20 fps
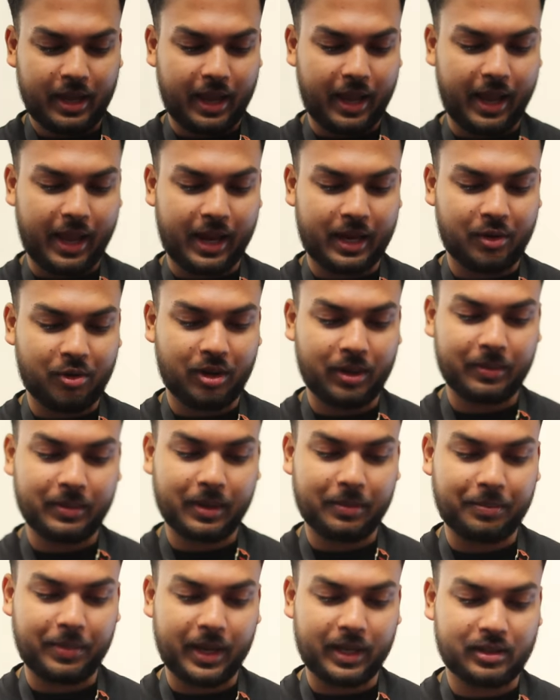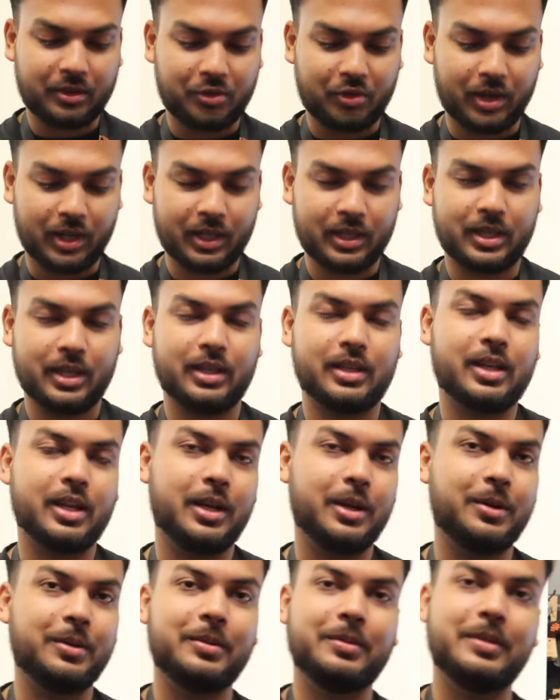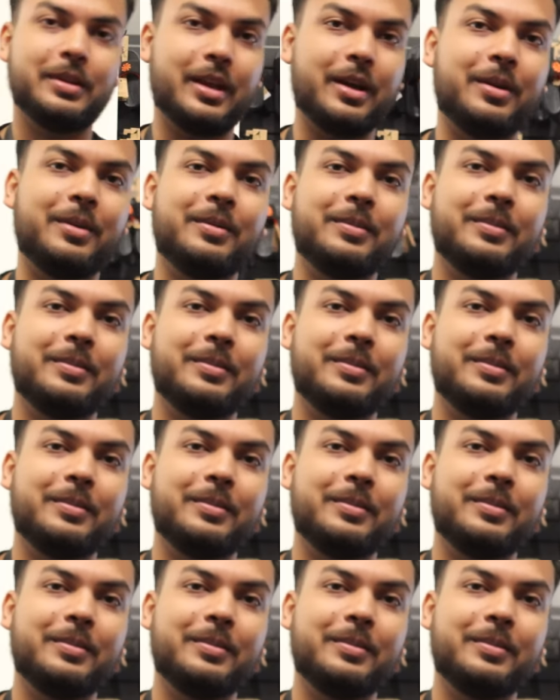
and one of the best running shoes too. So